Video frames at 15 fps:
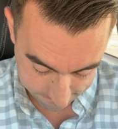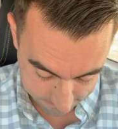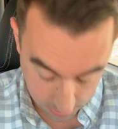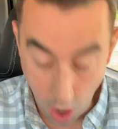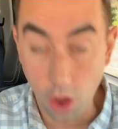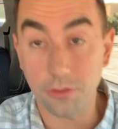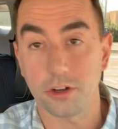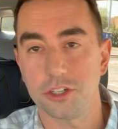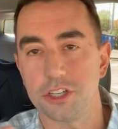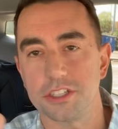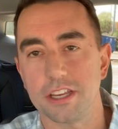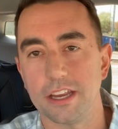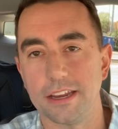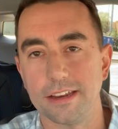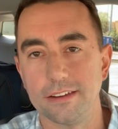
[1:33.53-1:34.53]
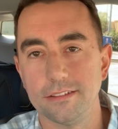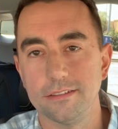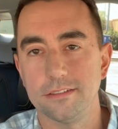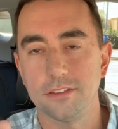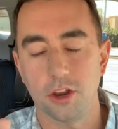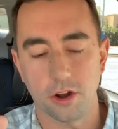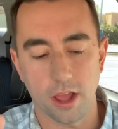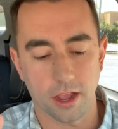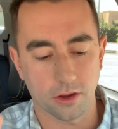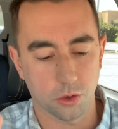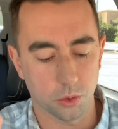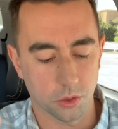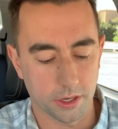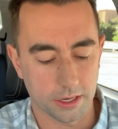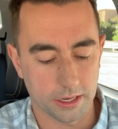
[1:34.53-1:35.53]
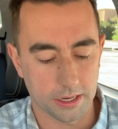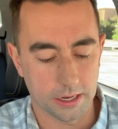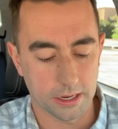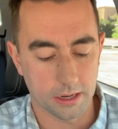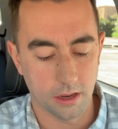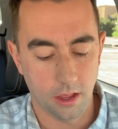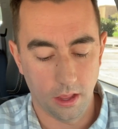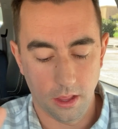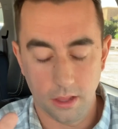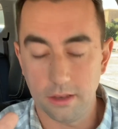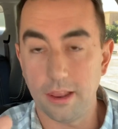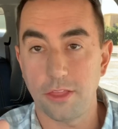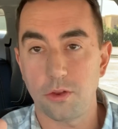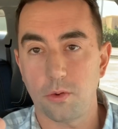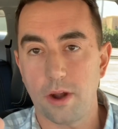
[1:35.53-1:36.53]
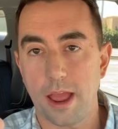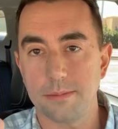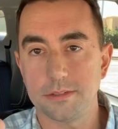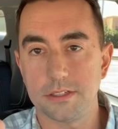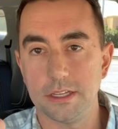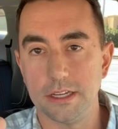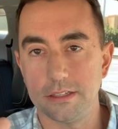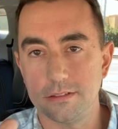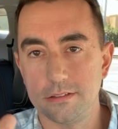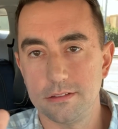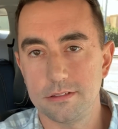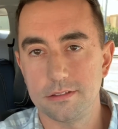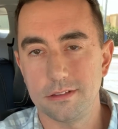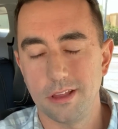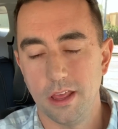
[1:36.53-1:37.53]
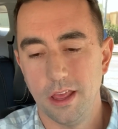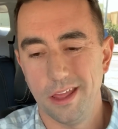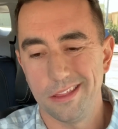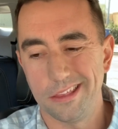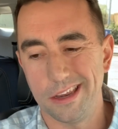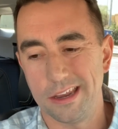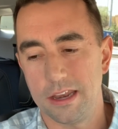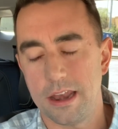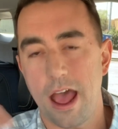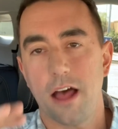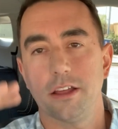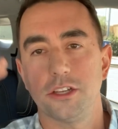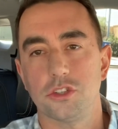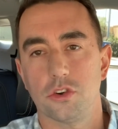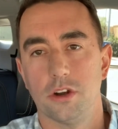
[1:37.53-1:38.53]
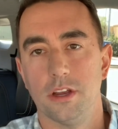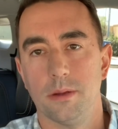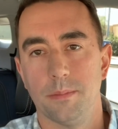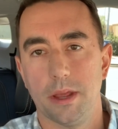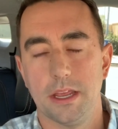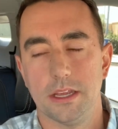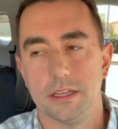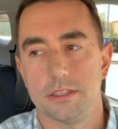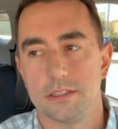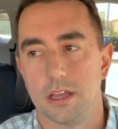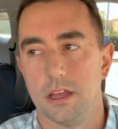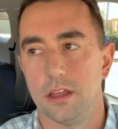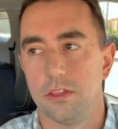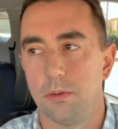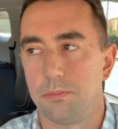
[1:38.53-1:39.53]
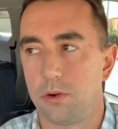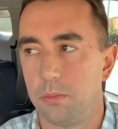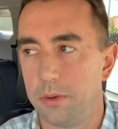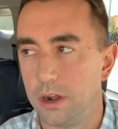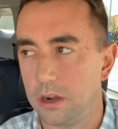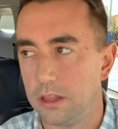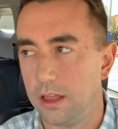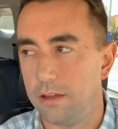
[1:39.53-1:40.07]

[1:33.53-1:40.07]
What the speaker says: they're just heated. They're not cooled and heated. Leather-wrapped seats. The Denali trim is the premier